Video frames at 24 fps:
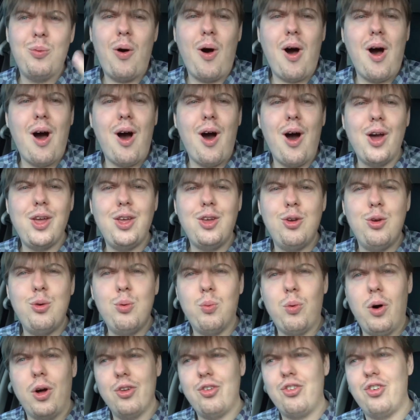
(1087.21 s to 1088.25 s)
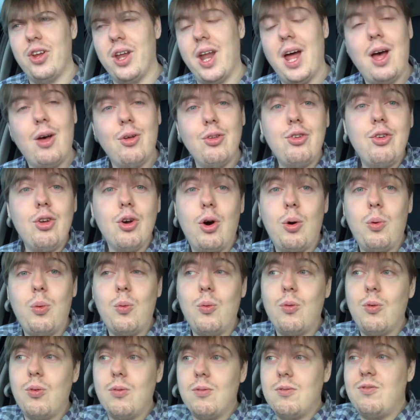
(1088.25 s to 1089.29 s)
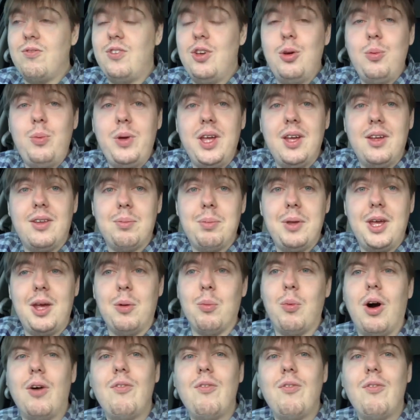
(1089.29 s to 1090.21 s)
What are you watching? How's your few weeks been?